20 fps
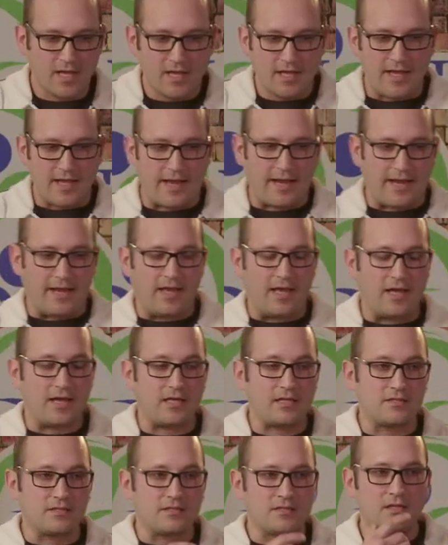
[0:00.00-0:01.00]

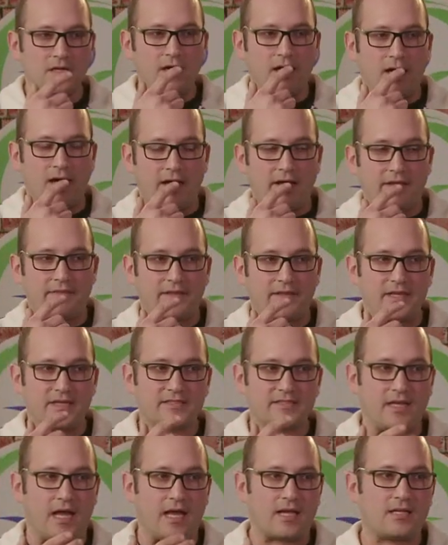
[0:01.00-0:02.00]
and uh, the
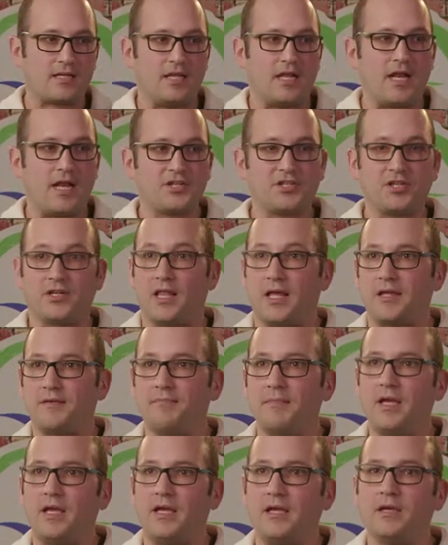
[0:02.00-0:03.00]
assigned clinician, like
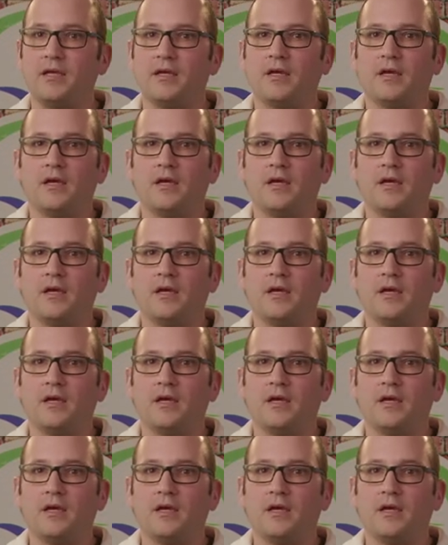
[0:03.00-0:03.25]
me,